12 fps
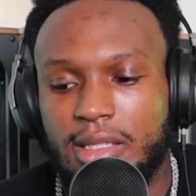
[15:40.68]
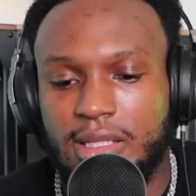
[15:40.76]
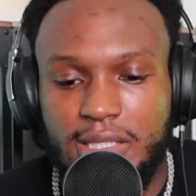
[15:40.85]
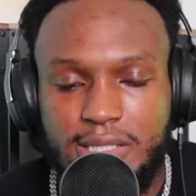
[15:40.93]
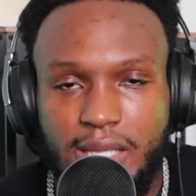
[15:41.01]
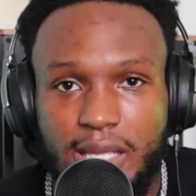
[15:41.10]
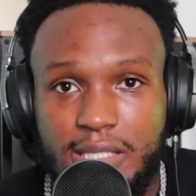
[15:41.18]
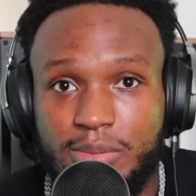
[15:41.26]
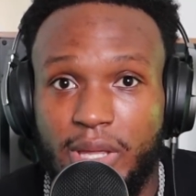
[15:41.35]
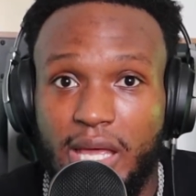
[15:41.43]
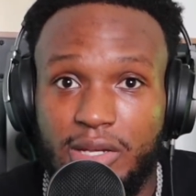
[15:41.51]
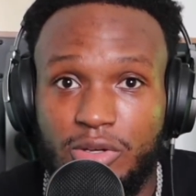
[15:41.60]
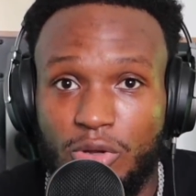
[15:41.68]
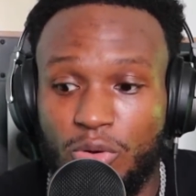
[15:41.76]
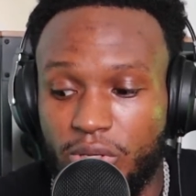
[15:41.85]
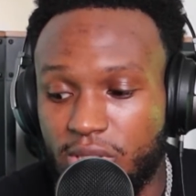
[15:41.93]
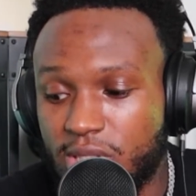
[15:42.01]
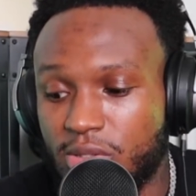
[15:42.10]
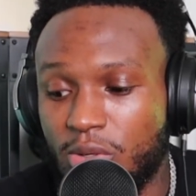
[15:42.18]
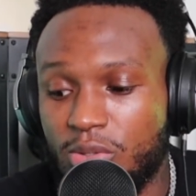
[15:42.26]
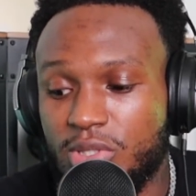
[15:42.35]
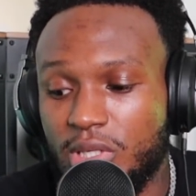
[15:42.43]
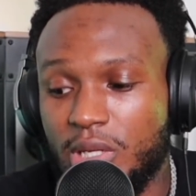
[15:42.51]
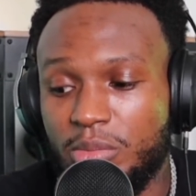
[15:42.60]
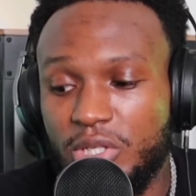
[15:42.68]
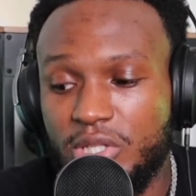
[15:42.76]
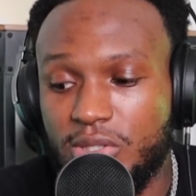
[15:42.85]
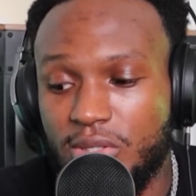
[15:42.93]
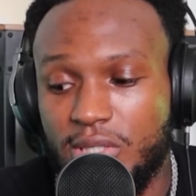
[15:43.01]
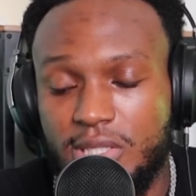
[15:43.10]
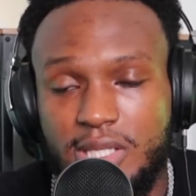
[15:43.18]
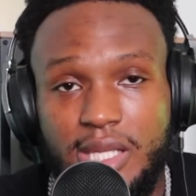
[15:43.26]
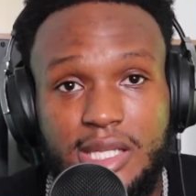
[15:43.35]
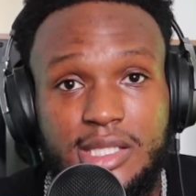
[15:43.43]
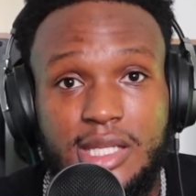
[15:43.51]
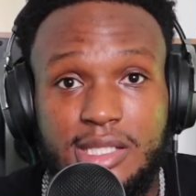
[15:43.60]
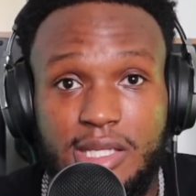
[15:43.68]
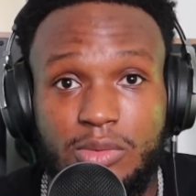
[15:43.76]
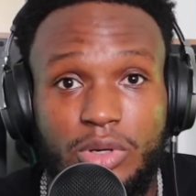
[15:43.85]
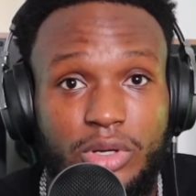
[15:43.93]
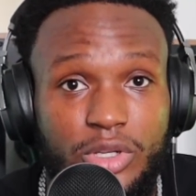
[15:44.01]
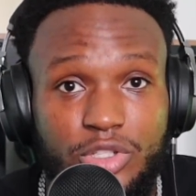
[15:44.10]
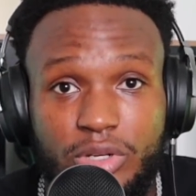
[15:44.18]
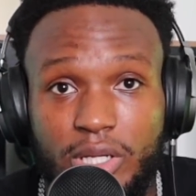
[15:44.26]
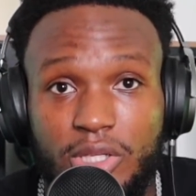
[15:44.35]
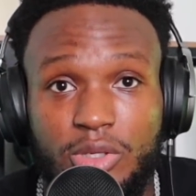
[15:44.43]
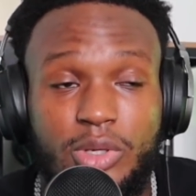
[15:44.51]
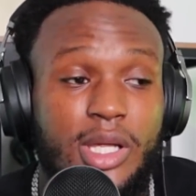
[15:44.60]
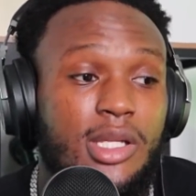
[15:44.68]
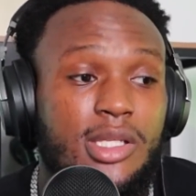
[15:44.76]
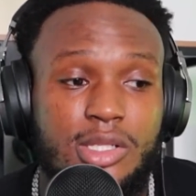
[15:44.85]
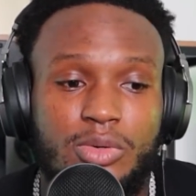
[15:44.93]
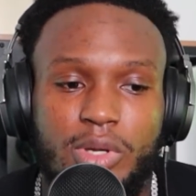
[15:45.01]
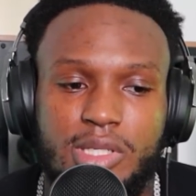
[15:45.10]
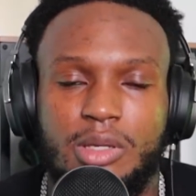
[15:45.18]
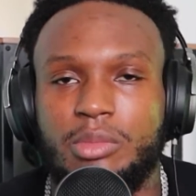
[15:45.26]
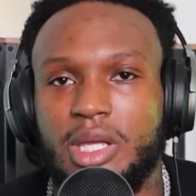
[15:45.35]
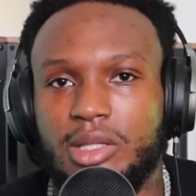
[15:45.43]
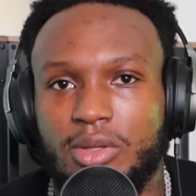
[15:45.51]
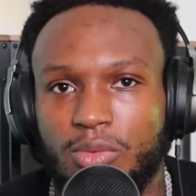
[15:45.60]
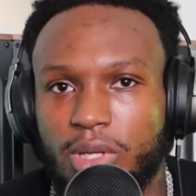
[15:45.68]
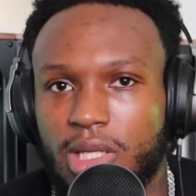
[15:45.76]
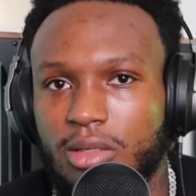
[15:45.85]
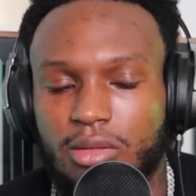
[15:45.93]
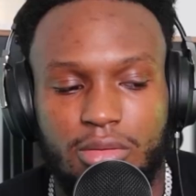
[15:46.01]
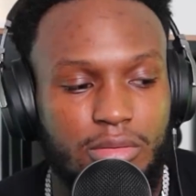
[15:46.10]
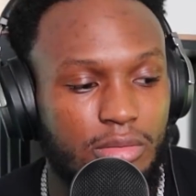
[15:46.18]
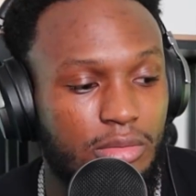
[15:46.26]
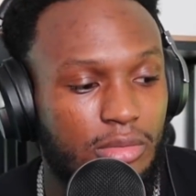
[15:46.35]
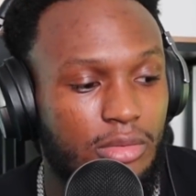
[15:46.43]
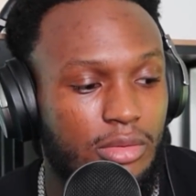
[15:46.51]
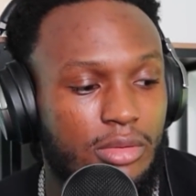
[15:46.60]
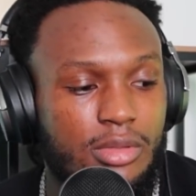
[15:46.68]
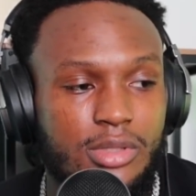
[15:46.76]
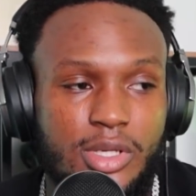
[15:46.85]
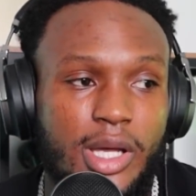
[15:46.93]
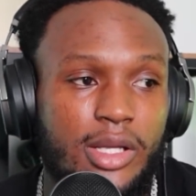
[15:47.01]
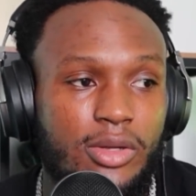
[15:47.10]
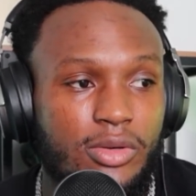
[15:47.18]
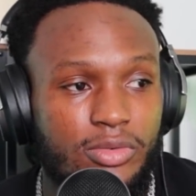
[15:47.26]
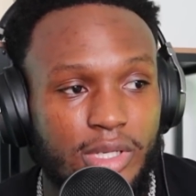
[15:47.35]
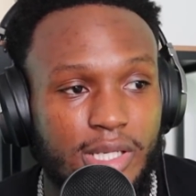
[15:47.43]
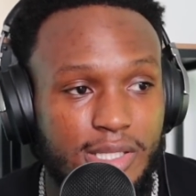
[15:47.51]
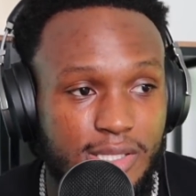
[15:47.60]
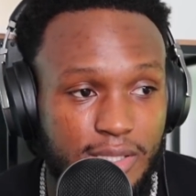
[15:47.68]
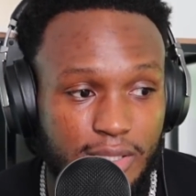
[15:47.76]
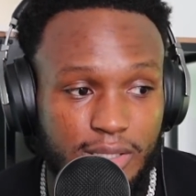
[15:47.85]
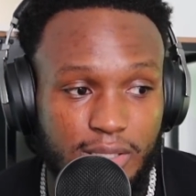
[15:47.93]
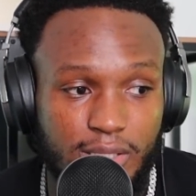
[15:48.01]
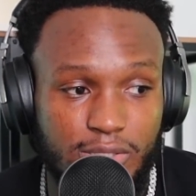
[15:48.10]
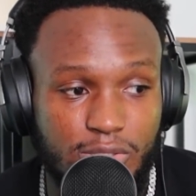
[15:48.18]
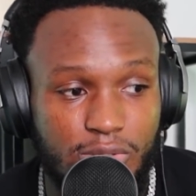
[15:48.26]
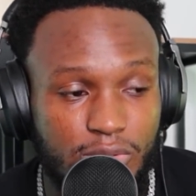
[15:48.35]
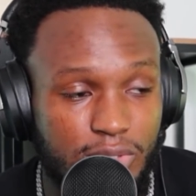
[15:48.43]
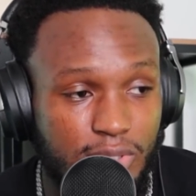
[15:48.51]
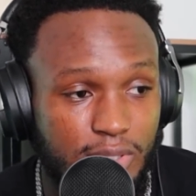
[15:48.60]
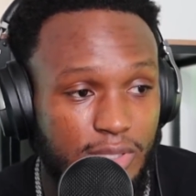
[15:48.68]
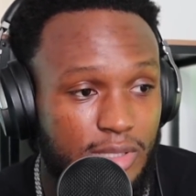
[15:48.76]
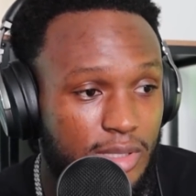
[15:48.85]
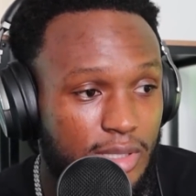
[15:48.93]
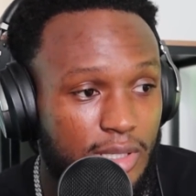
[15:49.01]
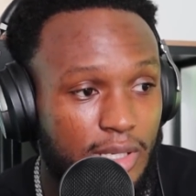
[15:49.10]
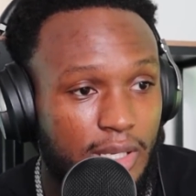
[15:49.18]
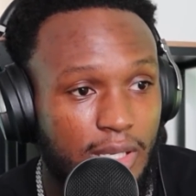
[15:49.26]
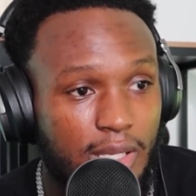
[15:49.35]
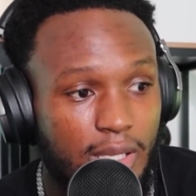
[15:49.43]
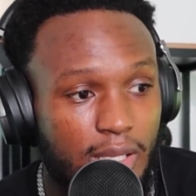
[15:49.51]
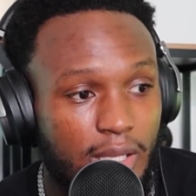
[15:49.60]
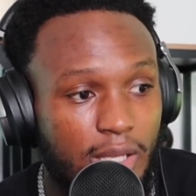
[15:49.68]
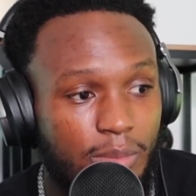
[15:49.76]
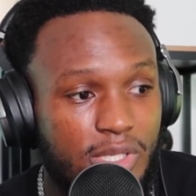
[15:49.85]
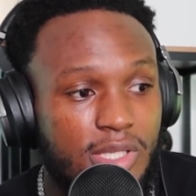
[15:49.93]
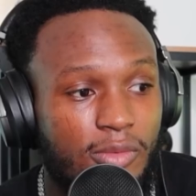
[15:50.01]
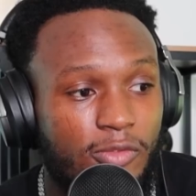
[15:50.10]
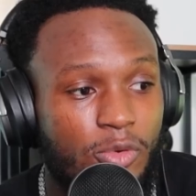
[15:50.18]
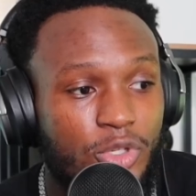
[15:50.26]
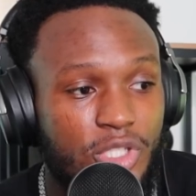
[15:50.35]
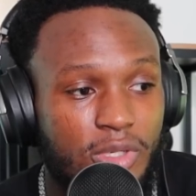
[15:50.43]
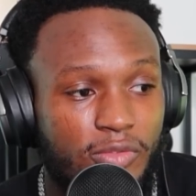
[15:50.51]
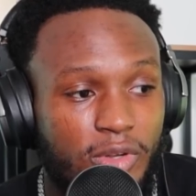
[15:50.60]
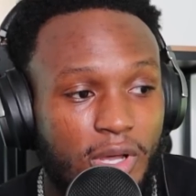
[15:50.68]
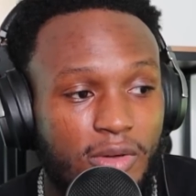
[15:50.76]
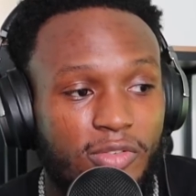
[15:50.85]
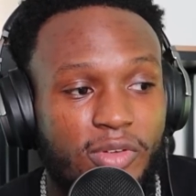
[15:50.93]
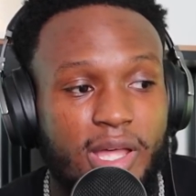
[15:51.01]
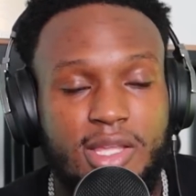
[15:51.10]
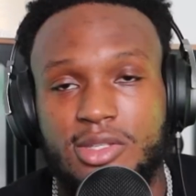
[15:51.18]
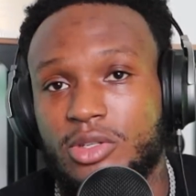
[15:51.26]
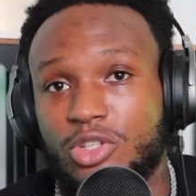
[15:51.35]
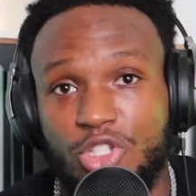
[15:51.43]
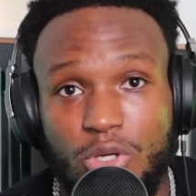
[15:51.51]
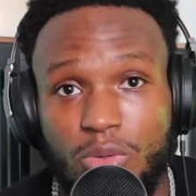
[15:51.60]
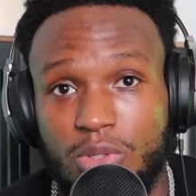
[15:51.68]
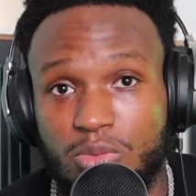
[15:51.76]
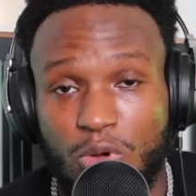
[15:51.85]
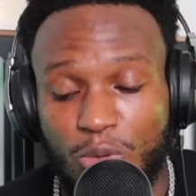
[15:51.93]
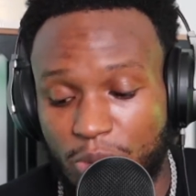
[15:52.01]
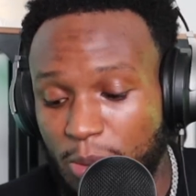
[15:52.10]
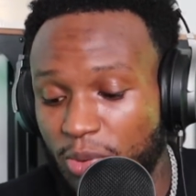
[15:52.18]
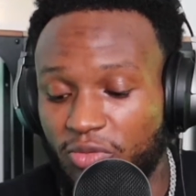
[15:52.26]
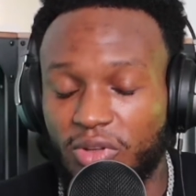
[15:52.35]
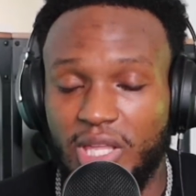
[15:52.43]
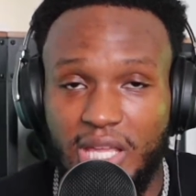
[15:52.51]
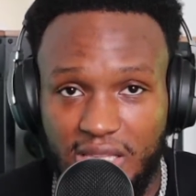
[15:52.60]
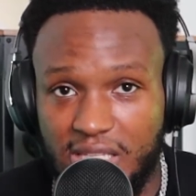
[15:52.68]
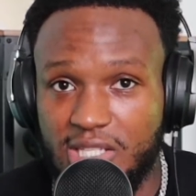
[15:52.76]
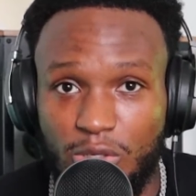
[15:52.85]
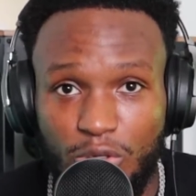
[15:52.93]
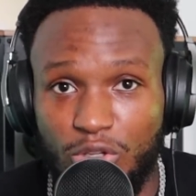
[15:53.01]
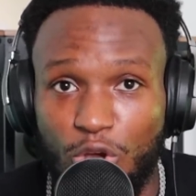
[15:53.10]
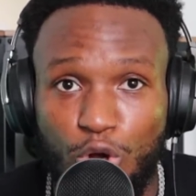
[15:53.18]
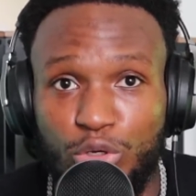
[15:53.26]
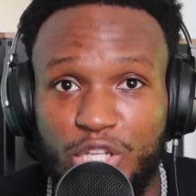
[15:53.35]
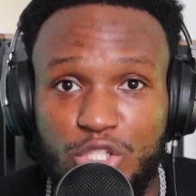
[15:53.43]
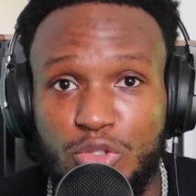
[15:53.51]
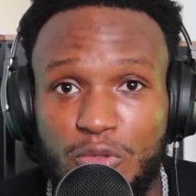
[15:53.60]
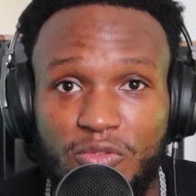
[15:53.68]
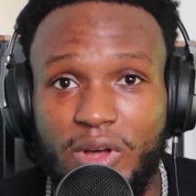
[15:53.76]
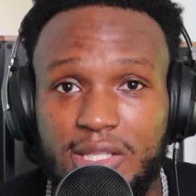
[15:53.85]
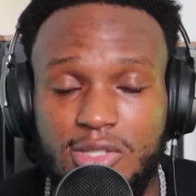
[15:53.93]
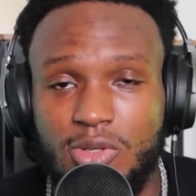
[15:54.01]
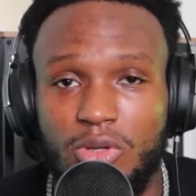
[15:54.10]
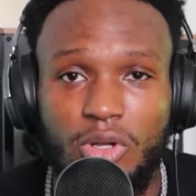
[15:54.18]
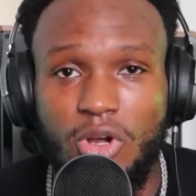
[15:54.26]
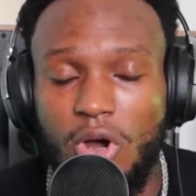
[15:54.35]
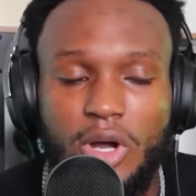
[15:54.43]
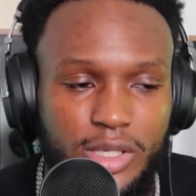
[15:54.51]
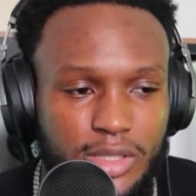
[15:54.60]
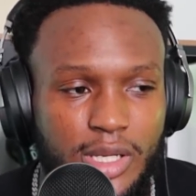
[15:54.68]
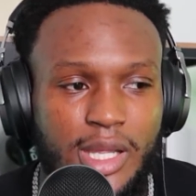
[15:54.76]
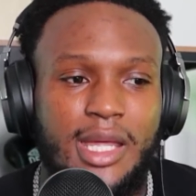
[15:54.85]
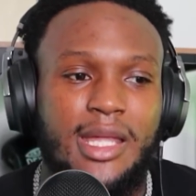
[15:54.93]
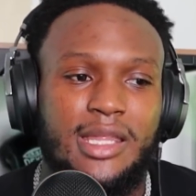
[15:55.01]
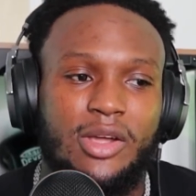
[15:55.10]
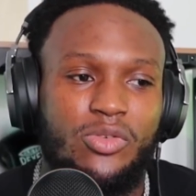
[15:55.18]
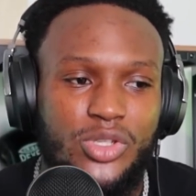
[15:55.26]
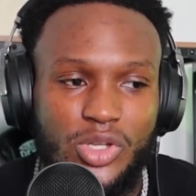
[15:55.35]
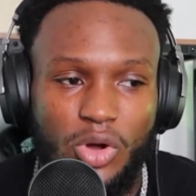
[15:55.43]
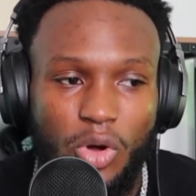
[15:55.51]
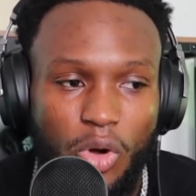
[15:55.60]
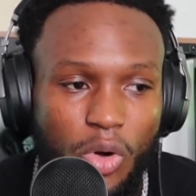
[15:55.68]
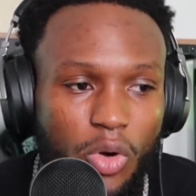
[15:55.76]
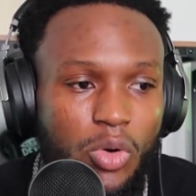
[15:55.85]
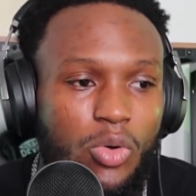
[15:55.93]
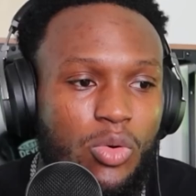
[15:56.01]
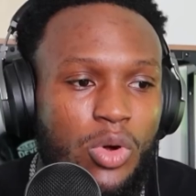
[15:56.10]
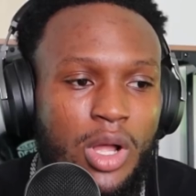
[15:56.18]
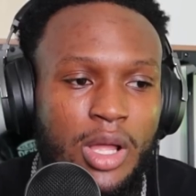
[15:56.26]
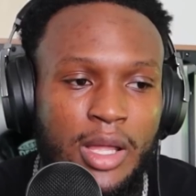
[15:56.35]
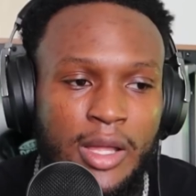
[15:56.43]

This guy has had notice, knows the commissions on his case. They said we're gonna track you, and he still hasn't made the weight. So I don't really see the excuses. Um, it's unfortunate for the other fighters on the show as well. People forget these are not the only two fighters on the card. There is a whole